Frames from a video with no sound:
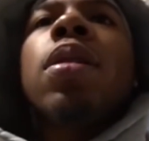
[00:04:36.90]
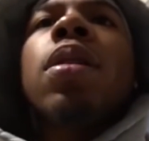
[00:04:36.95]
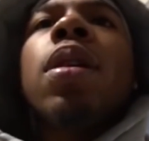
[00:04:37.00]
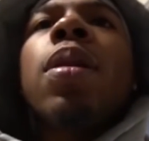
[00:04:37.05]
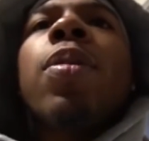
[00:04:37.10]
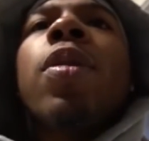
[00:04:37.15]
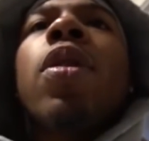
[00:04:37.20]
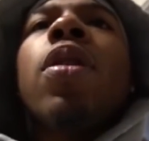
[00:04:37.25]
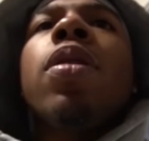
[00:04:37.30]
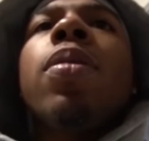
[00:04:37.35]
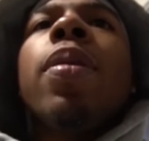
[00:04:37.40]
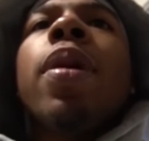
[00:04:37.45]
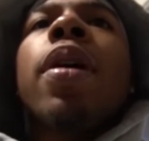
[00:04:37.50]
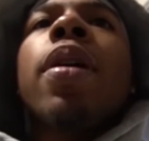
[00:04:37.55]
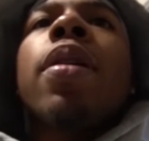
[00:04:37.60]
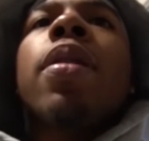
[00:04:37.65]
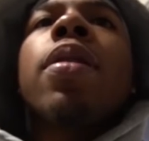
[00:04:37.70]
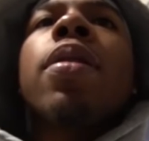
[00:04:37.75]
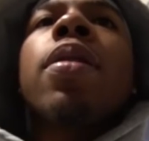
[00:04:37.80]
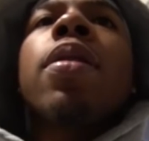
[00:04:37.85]
I'm gonna call you back.
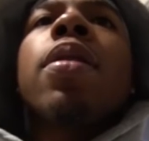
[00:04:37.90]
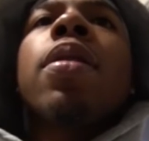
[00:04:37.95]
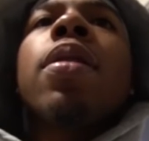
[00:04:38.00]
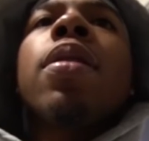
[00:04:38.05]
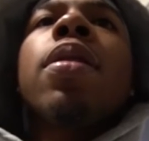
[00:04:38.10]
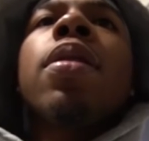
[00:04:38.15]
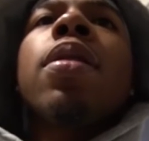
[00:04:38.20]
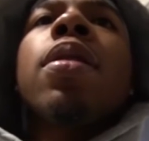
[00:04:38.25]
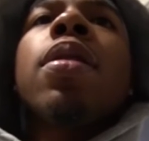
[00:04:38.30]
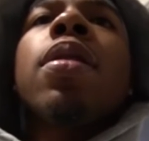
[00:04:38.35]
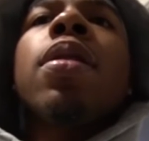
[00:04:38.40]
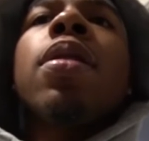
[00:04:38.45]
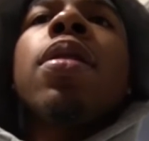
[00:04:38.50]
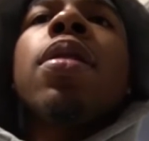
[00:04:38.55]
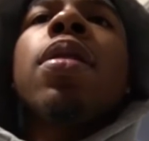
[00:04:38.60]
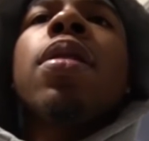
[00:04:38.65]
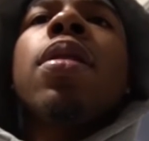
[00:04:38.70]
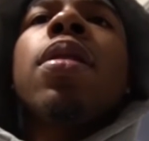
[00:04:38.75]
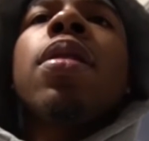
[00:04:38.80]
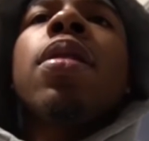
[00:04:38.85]
I'm coming over
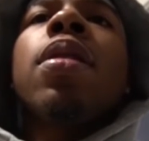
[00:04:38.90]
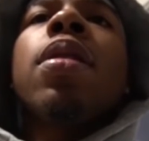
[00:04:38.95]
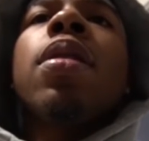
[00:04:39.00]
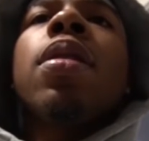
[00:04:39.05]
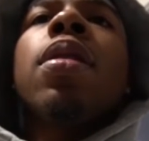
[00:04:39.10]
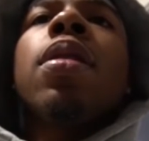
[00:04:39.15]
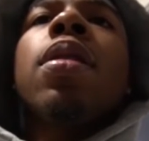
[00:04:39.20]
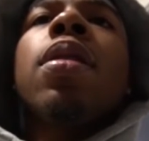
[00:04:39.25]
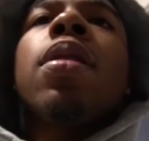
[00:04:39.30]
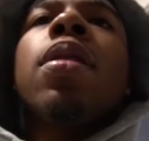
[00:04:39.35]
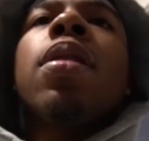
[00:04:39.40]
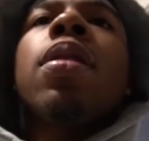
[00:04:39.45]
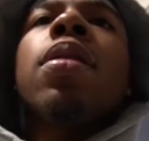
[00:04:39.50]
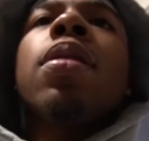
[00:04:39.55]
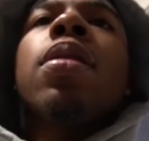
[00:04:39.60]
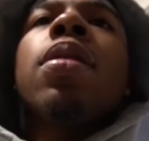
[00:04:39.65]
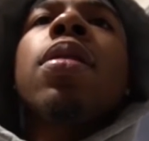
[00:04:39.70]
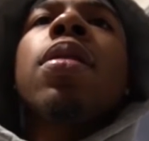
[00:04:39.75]
there. Uh huh.